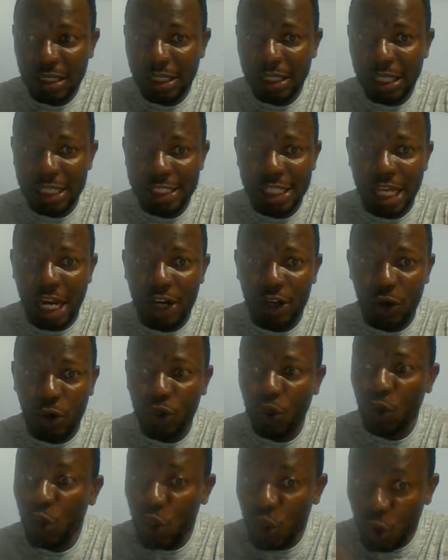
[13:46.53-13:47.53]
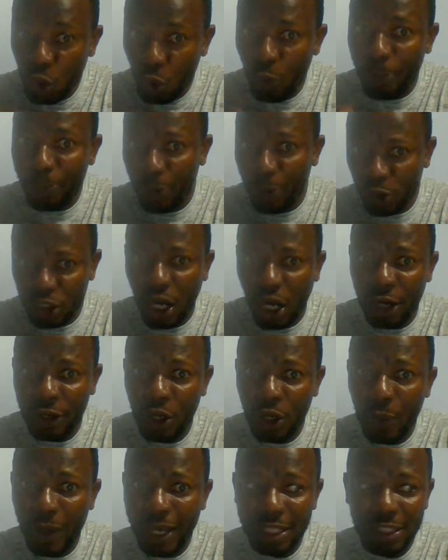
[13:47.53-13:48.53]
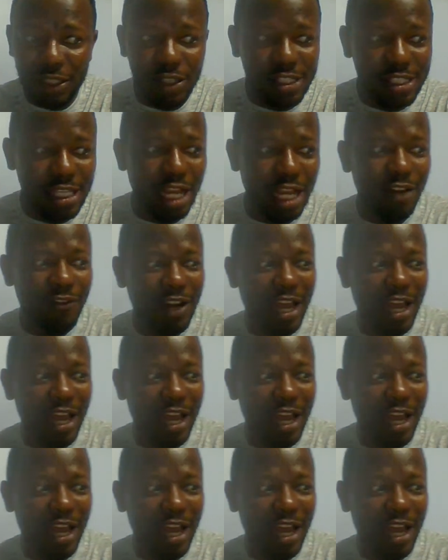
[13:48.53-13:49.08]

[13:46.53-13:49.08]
Yes or no? Do you put on the weight yourself?